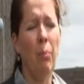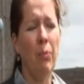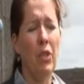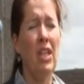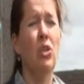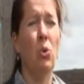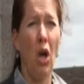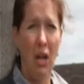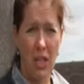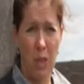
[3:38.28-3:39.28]
they do
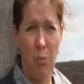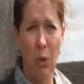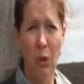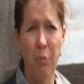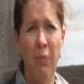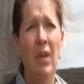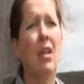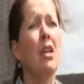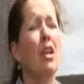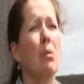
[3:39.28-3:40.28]
cost more,
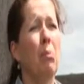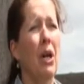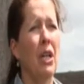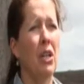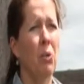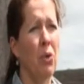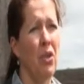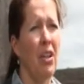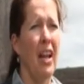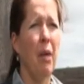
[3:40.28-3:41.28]
but in order
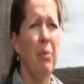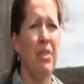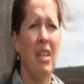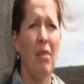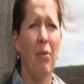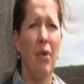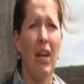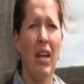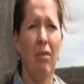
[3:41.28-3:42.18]
to compensate for that,